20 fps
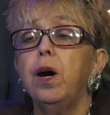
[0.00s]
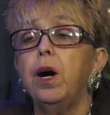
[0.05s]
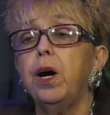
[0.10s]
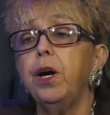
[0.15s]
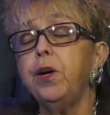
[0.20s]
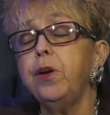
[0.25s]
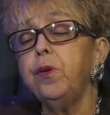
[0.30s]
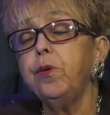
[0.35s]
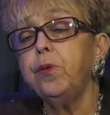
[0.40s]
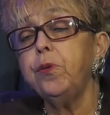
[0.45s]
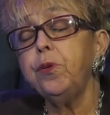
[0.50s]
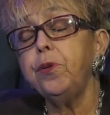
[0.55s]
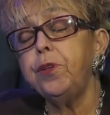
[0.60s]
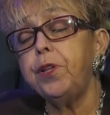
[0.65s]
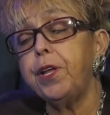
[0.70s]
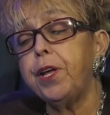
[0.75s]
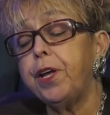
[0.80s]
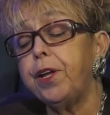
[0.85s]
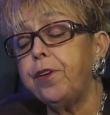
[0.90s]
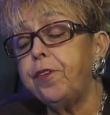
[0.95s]
I heard
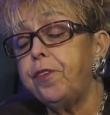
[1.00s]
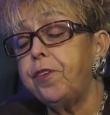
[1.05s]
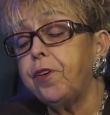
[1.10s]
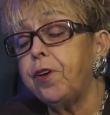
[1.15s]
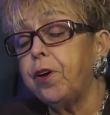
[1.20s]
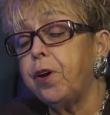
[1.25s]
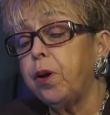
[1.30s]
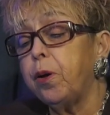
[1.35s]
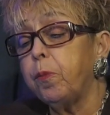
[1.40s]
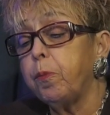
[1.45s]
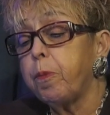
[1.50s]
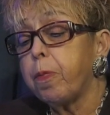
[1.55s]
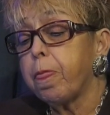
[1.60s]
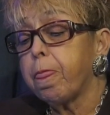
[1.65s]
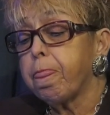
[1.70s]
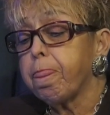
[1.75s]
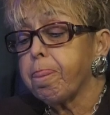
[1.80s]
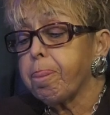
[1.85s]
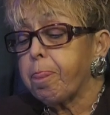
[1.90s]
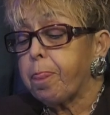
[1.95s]
that
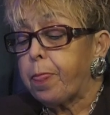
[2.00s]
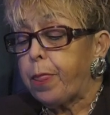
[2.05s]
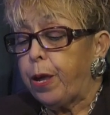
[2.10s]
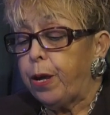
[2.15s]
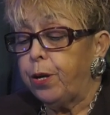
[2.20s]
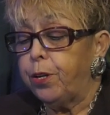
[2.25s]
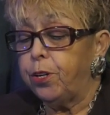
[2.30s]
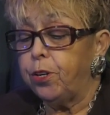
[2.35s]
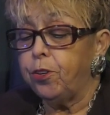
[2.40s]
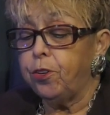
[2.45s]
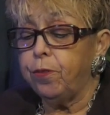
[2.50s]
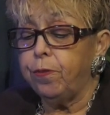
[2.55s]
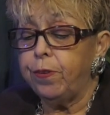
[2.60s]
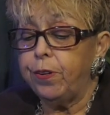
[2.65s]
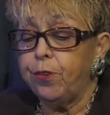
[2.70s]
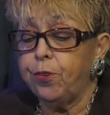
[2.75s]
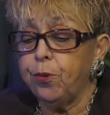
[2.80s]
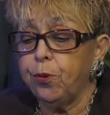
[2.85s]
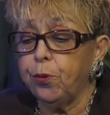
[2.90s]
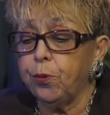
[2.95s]
an
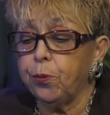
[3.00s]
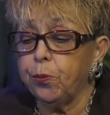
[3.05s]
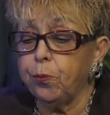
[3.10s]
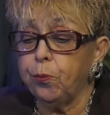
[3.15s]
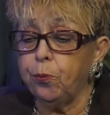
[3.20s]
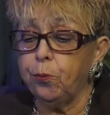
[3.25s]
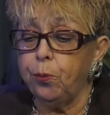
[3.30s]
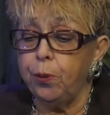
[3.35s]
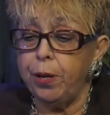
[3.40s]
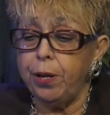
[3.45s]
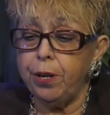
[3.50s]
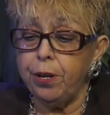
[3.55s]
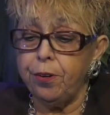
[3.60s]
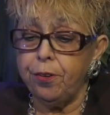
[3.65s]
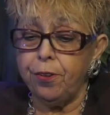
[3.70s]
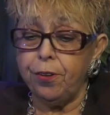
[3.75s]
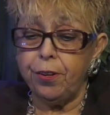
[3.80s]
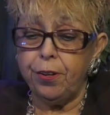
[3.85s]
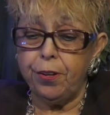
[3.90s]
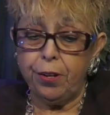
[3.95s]
individual
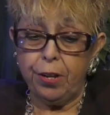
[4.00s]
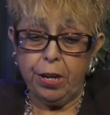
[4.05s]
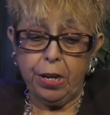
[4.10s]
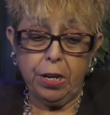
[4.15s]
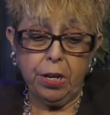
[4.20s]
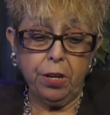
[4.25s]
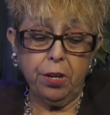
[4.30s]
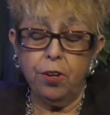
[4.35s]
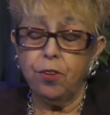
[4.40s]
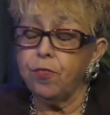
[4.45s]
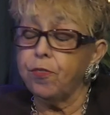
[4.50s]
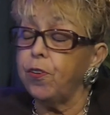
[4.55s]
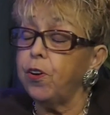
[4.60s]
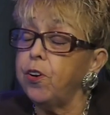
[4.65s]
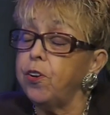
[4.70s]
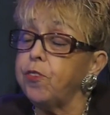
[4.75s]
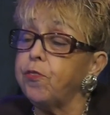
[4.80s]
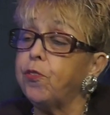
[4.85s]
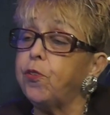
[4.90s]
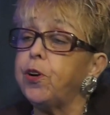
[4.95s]
went as far
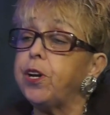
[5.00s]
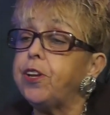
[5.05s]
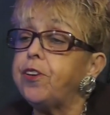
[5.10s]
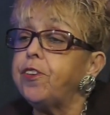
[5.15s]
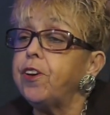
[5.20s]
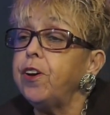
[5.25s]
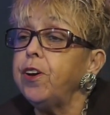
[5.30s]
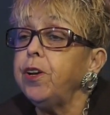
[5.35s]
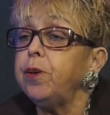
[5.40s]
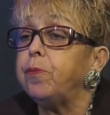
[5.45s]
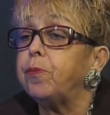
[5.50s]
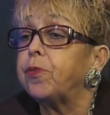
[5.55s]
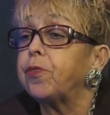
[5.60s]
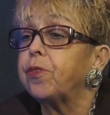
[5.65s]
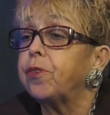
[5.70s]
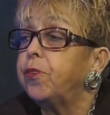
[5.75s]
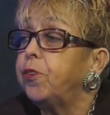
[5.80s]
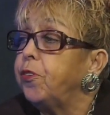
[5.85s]
as 40 times